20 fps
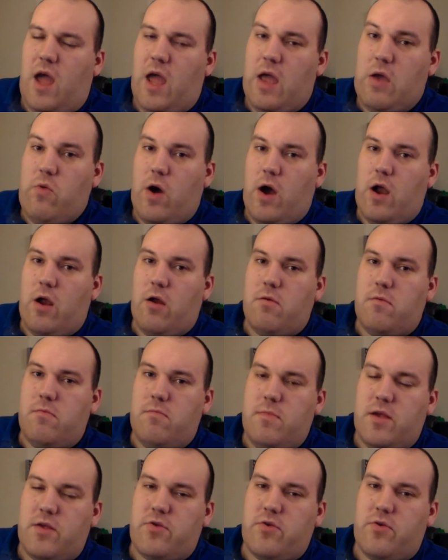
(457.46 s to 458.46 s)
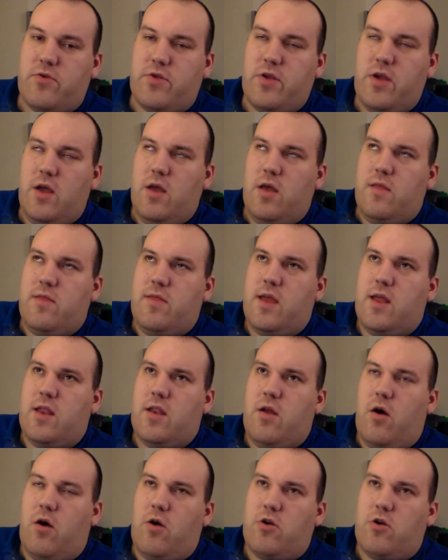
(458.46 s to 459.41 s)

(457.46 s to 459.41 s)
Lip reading: Haywire missiles that